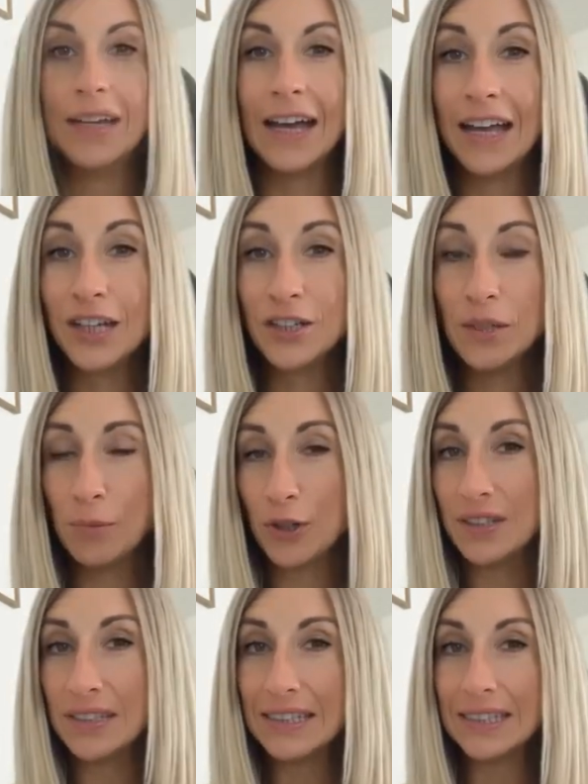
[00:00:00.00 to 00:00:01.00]
I actually
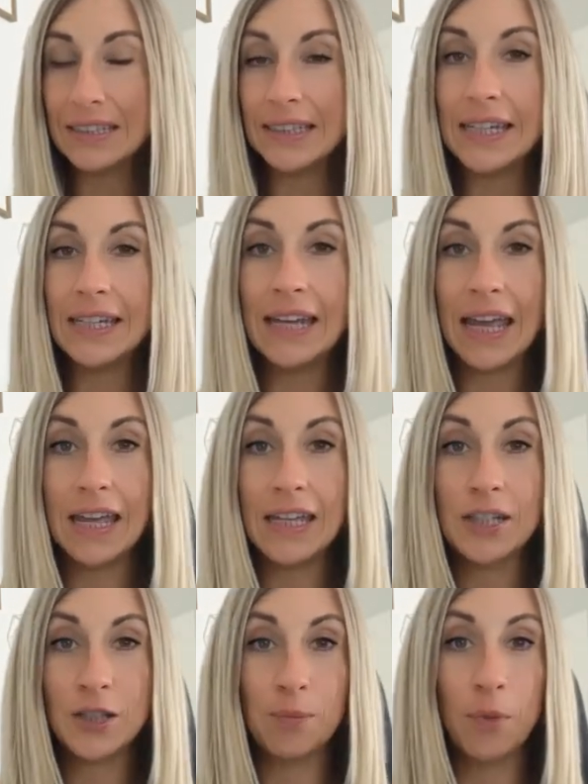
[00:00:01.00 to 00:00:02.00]
personally lead
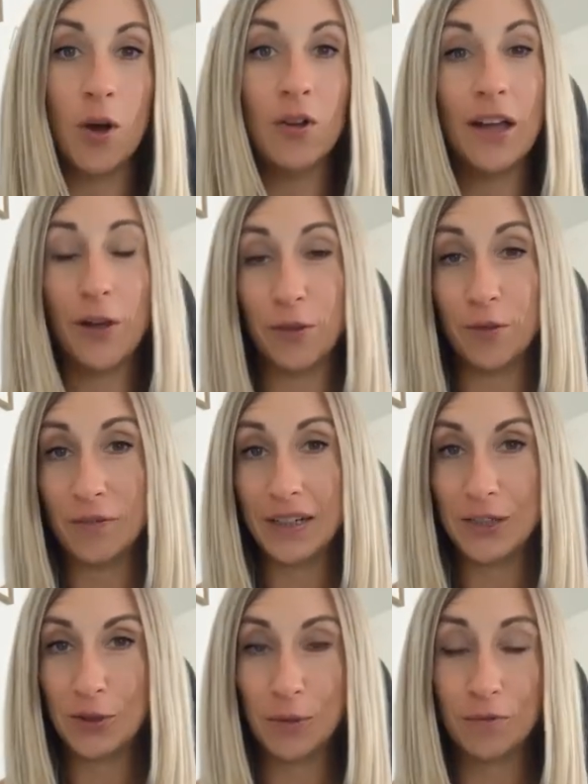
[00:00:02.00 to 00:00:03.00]
a small health and
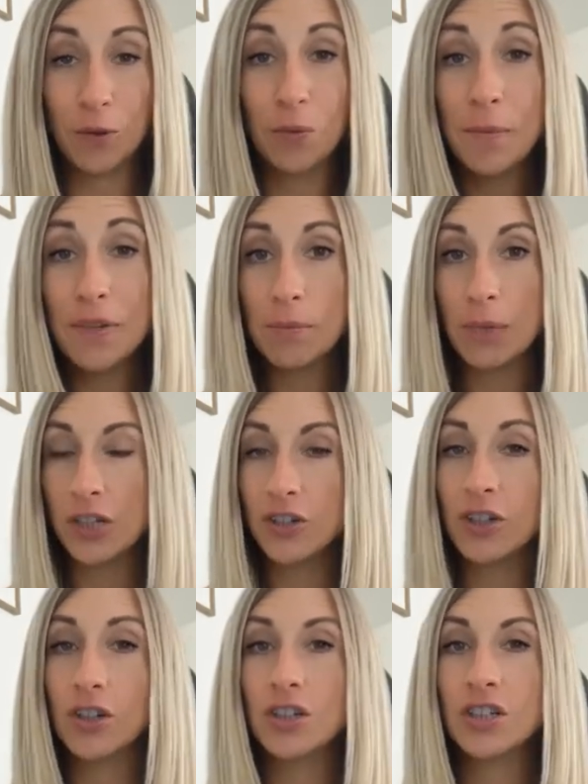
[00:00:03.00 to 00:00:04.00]
fitness group for women at my
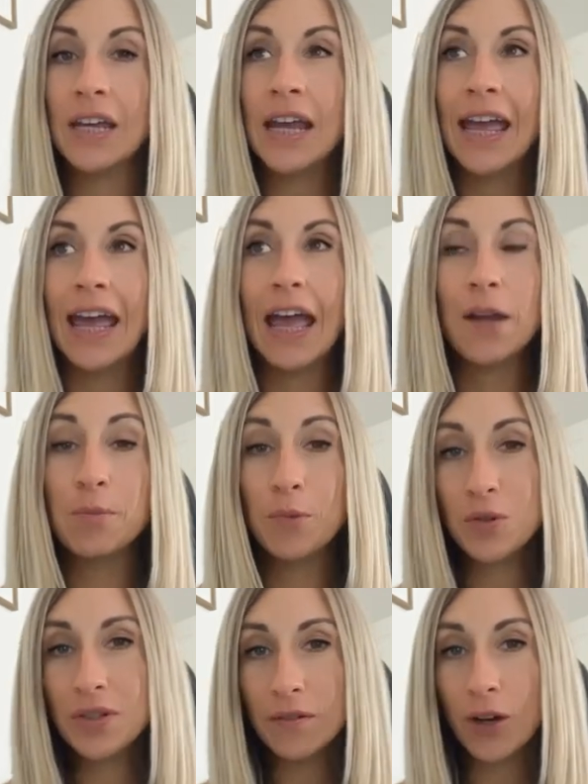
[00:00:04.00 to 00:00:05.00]
church, and
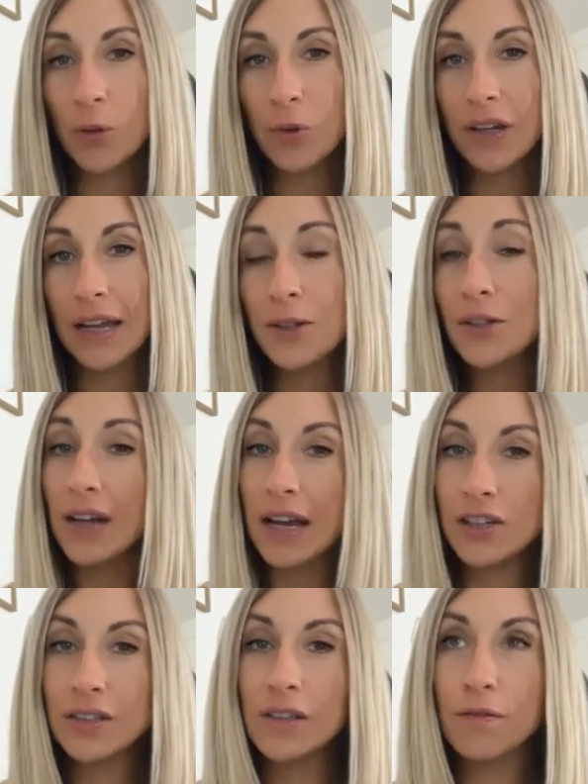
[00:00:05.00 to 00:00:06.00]
most of our workouts are
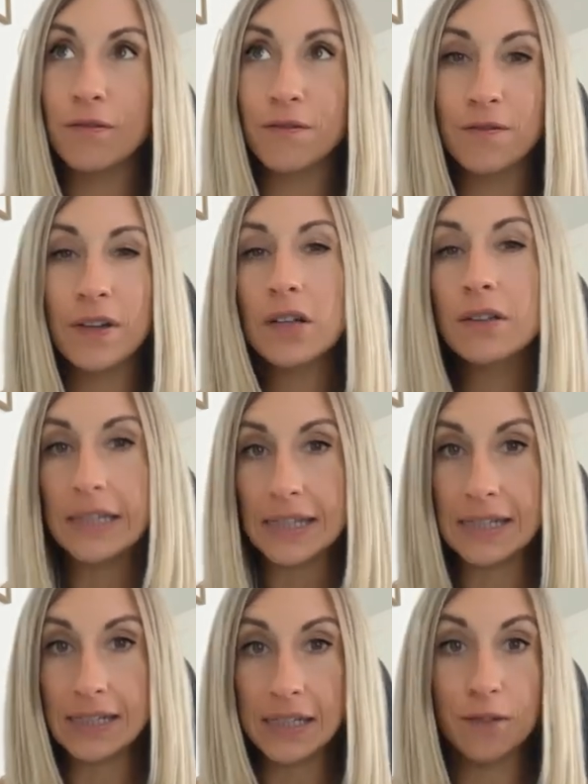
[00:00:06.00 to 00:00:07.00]
actually fairly
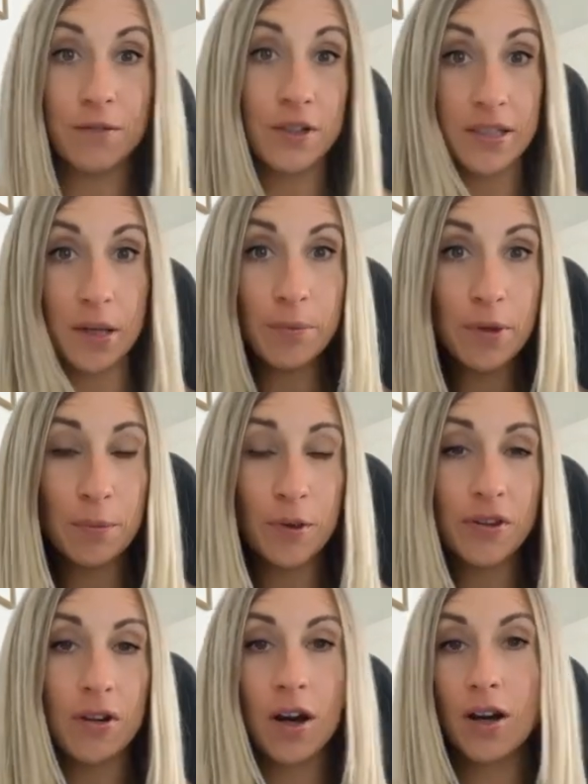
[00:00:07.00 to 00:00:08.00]
easy. For some
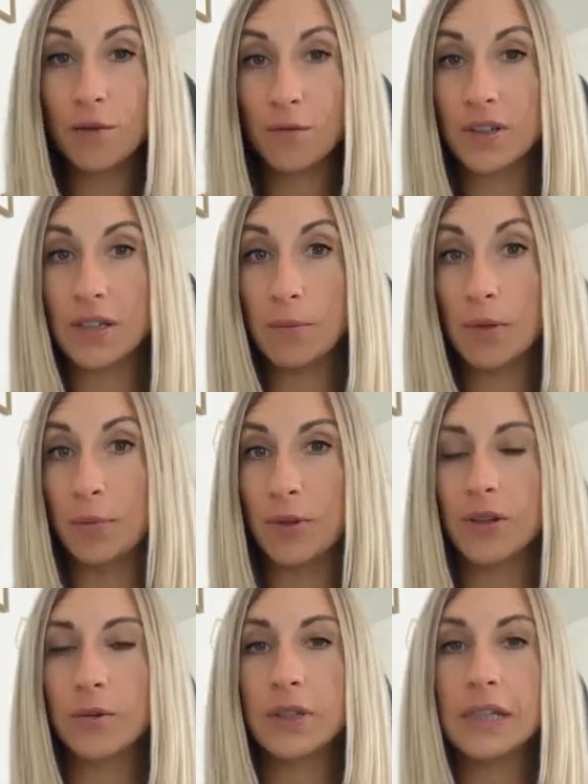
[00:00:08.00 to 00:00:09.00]
people, they're hard, for some people,
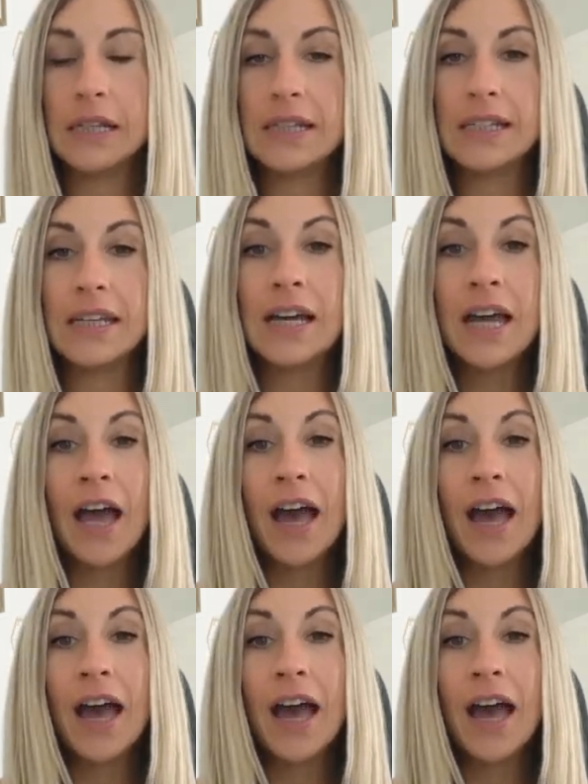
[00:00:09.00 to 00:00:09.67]
they're really easy.